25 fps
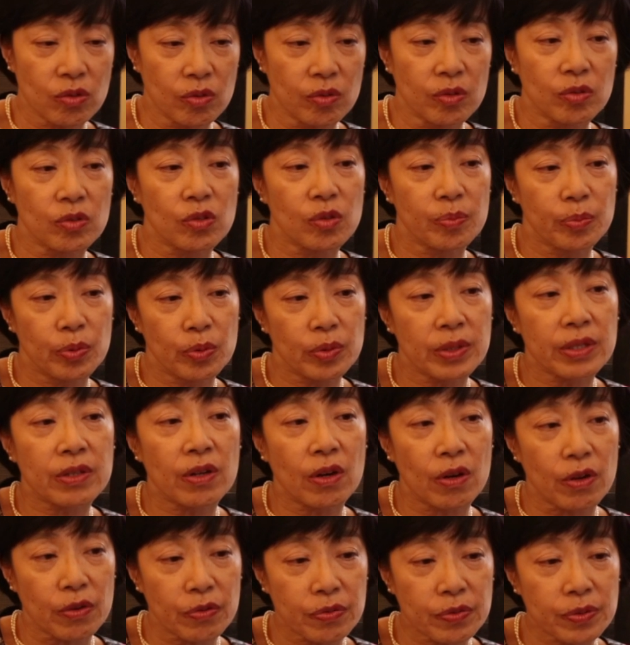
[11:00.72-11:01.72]
to pull it
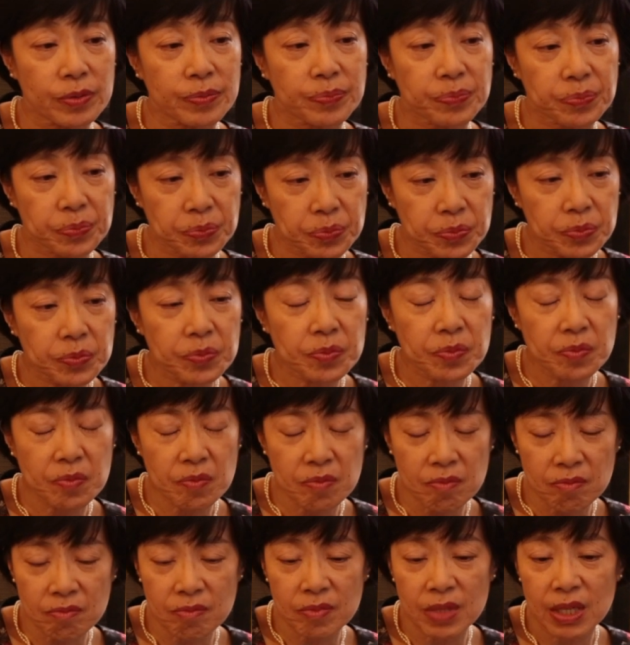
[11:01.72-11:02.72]
off.
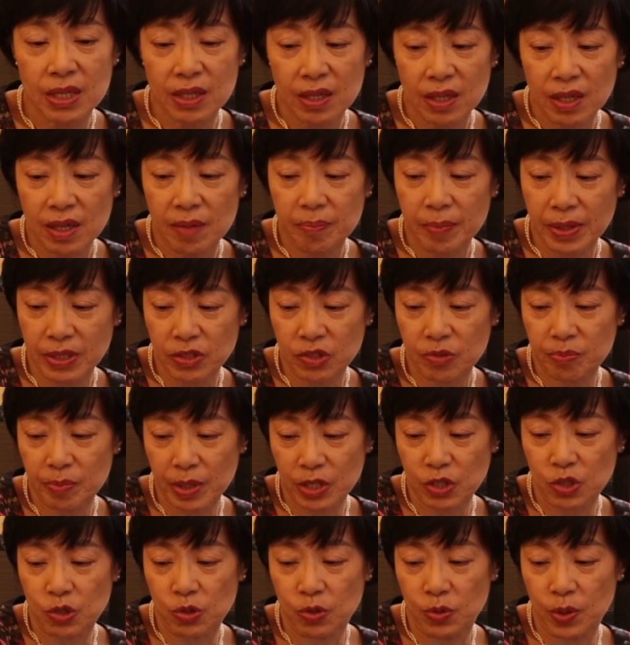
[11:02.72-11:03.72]

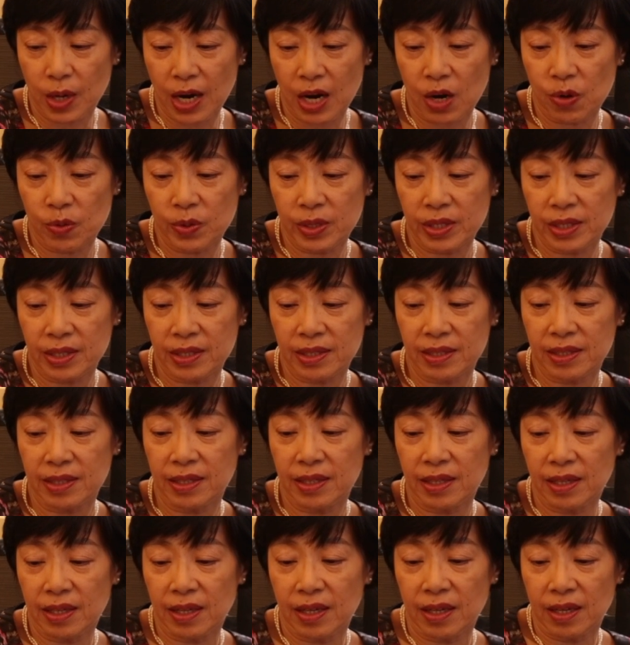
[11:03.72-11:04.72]
Much to our